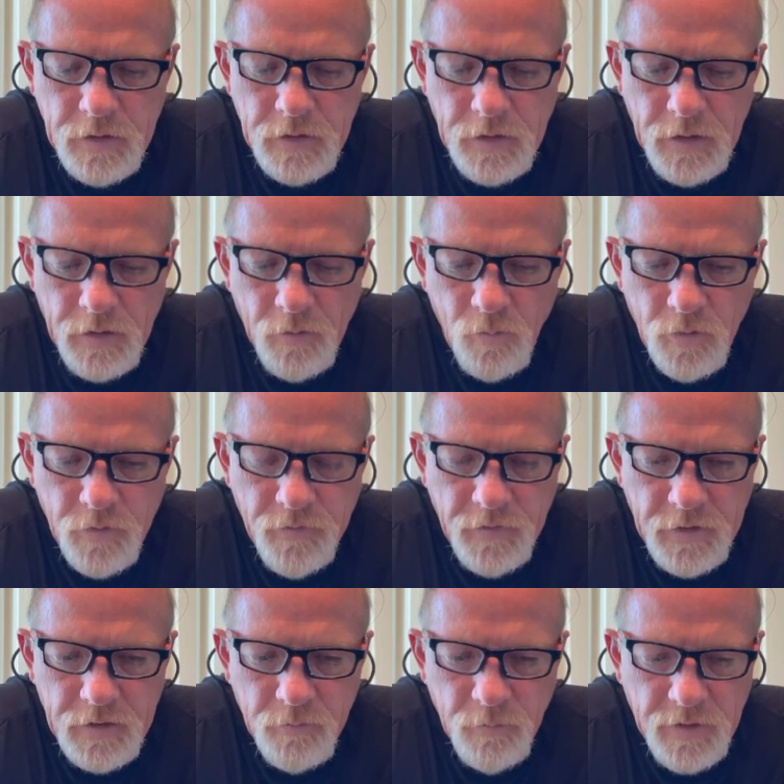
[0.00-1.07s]
want to
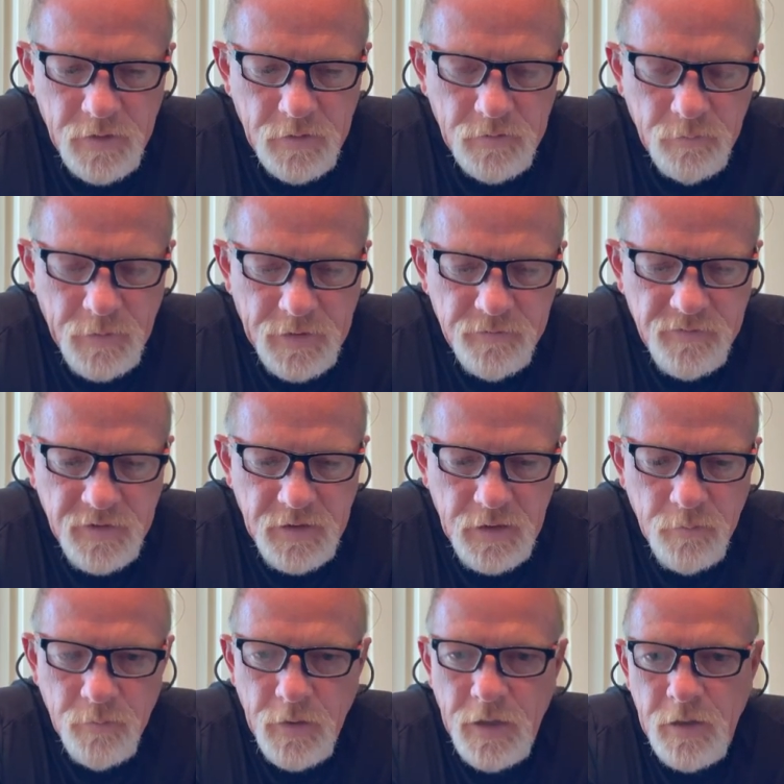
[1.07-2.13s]
thank my
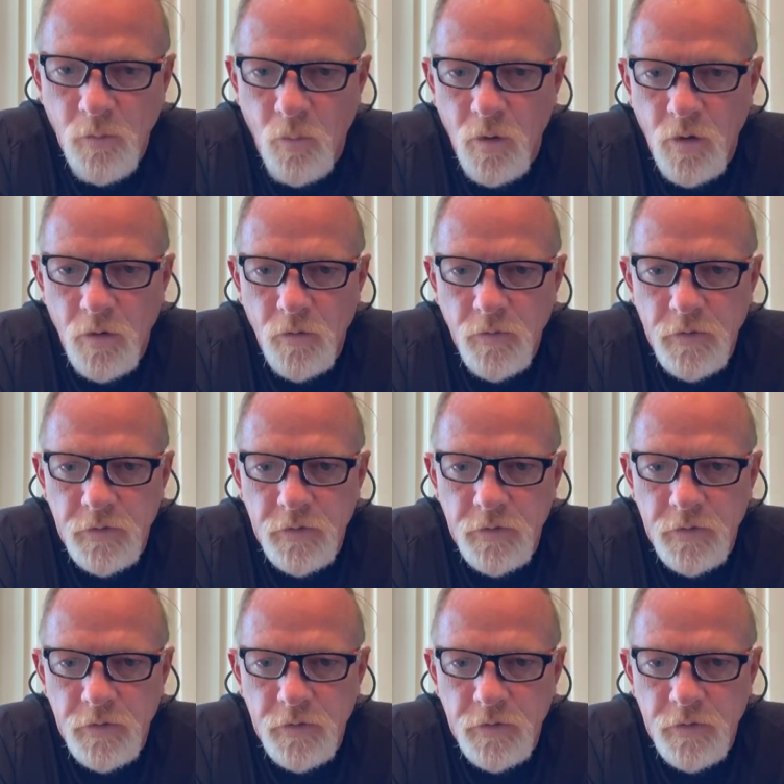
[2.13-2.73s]
team AWOL.